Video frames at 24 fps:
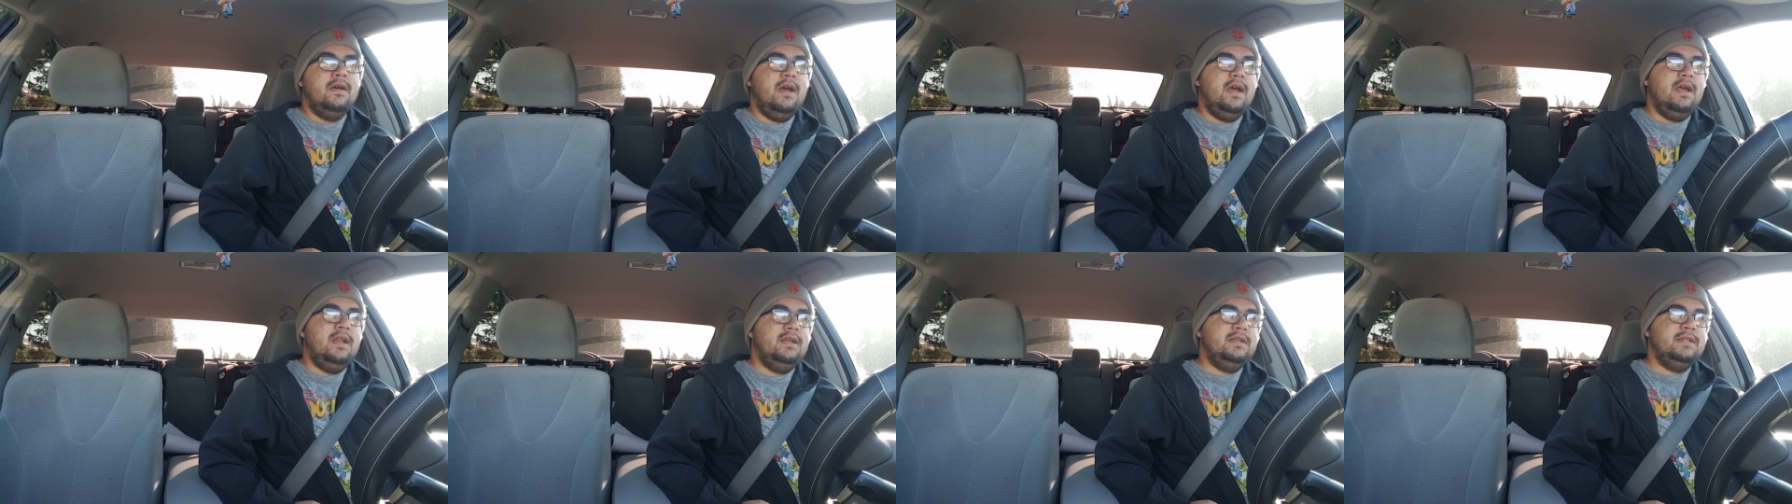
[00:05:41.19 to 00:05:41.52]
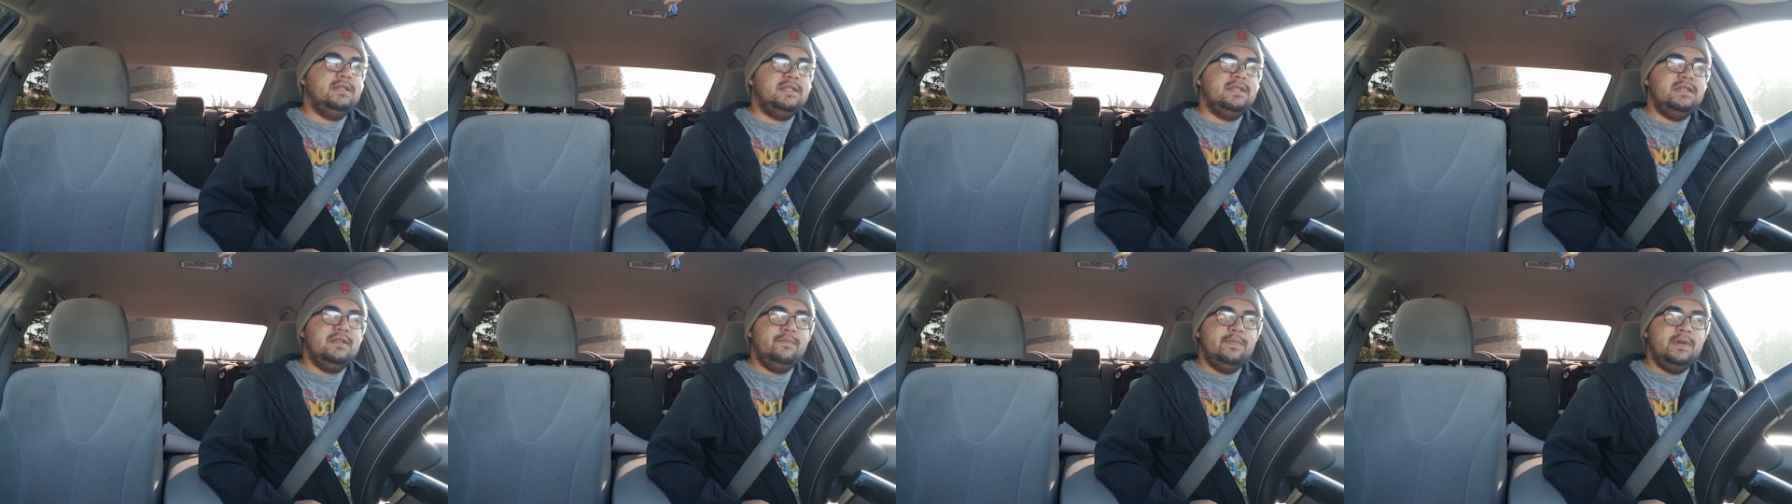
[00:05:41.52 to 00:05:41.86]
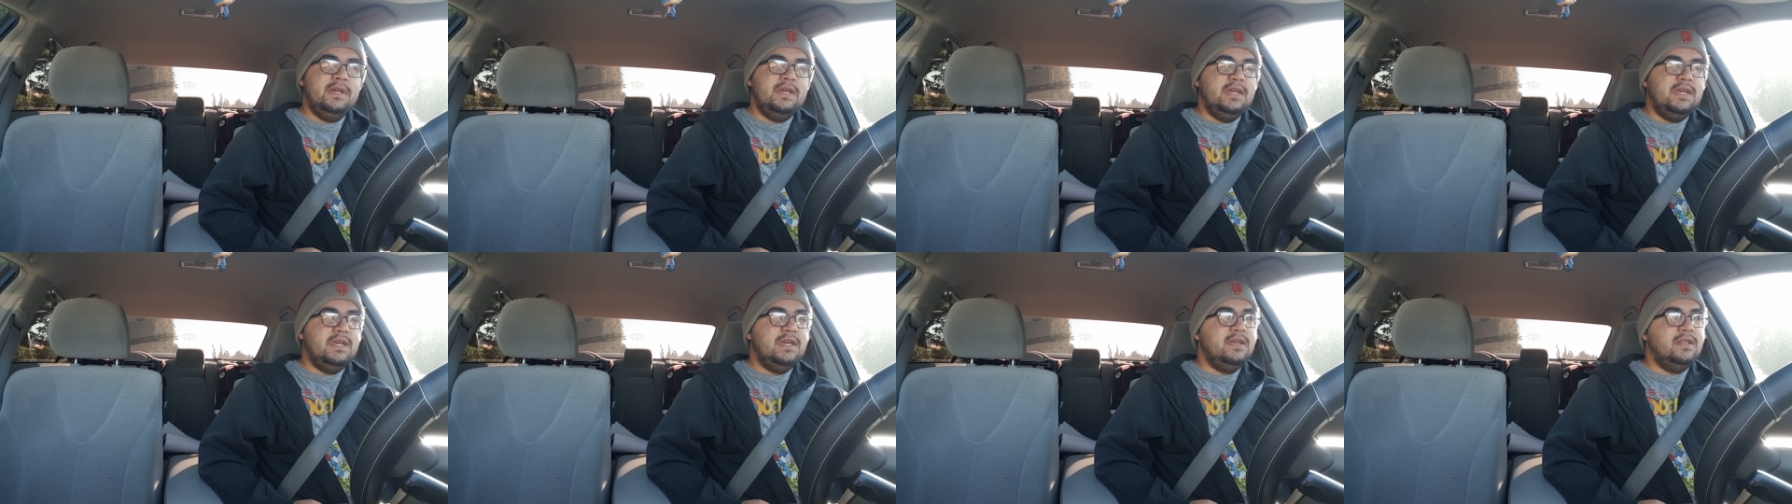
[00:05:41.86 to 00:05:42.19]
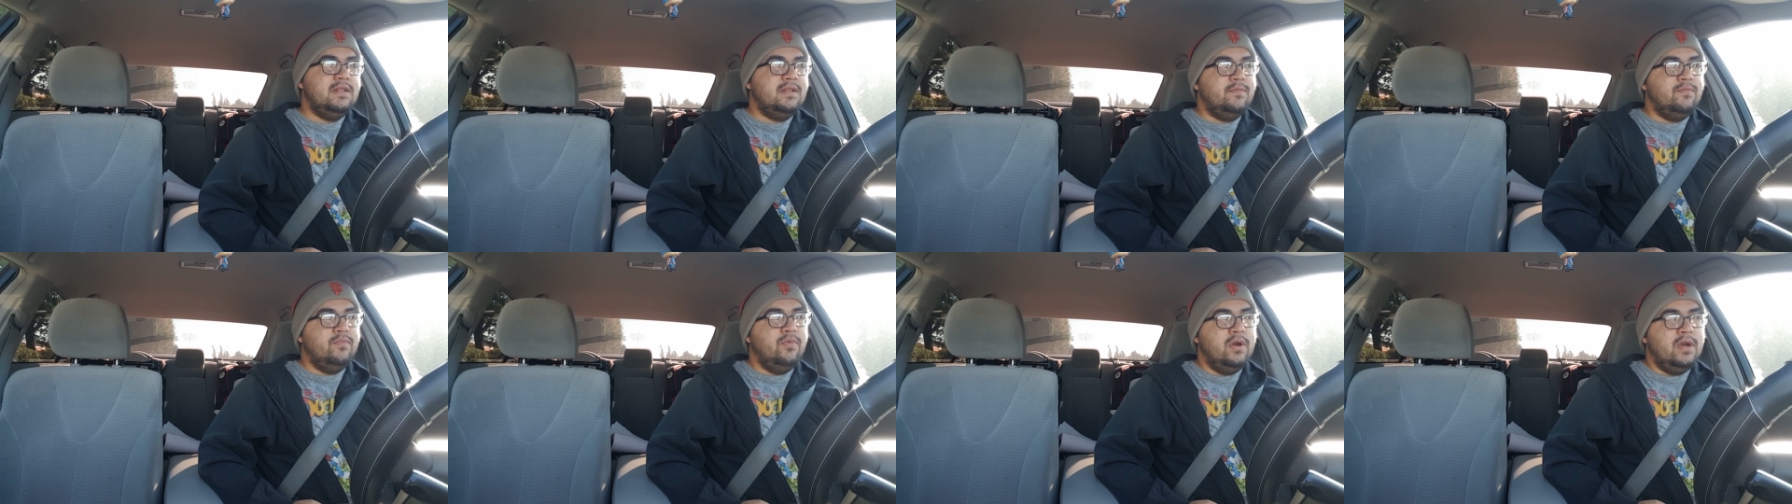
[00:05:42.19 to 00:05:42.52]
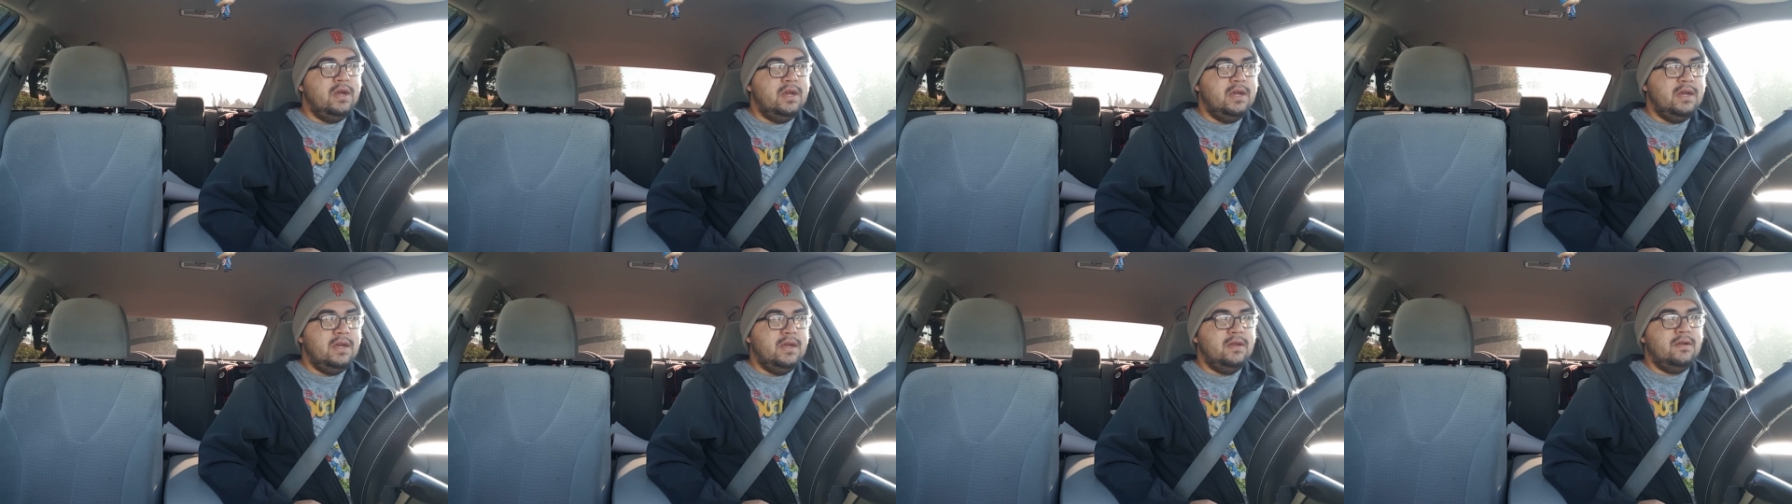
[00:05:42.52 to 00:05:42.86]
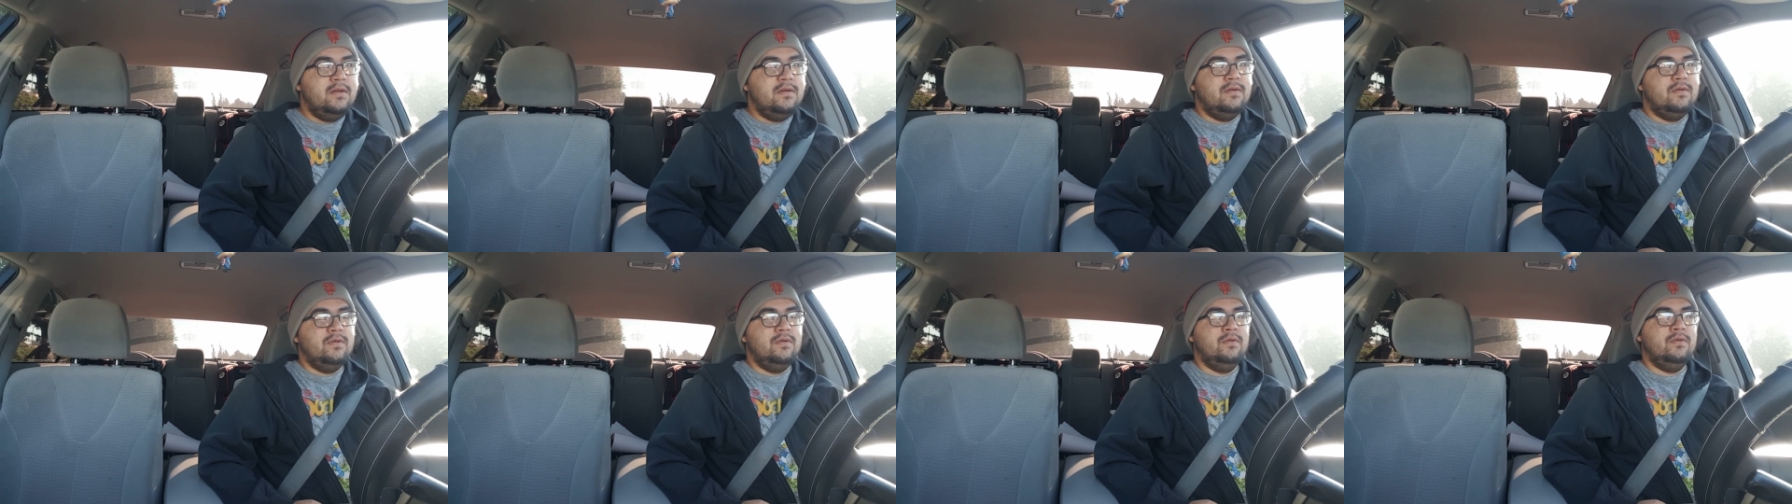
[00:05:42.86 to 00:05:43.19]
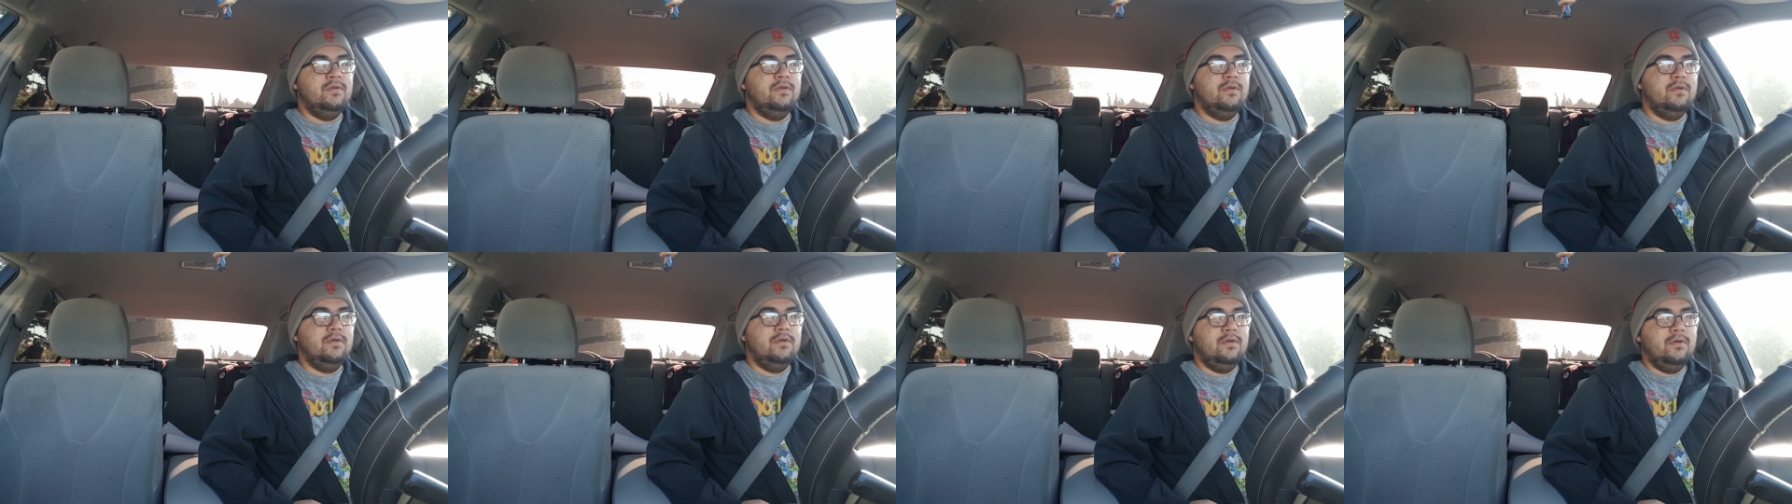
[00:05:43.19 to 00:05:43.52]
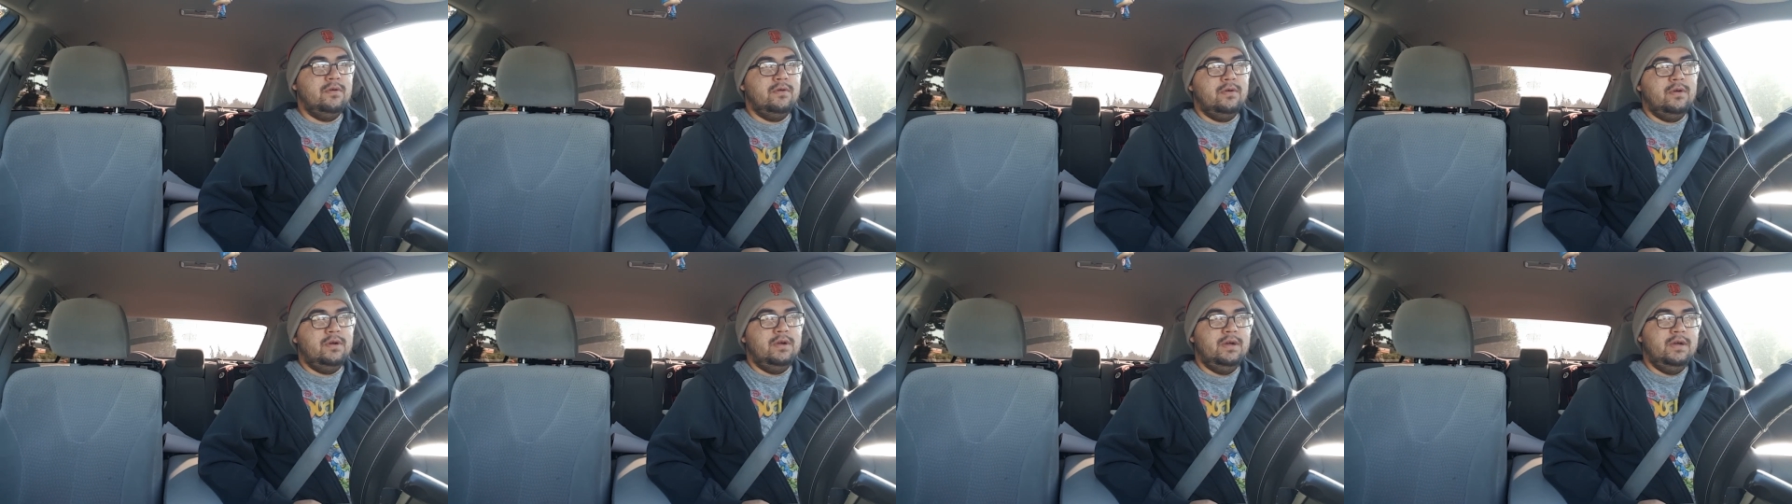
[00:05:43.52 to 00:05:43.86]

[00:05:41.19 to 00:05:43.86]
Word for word: I didn't see Pinky in the Brain or,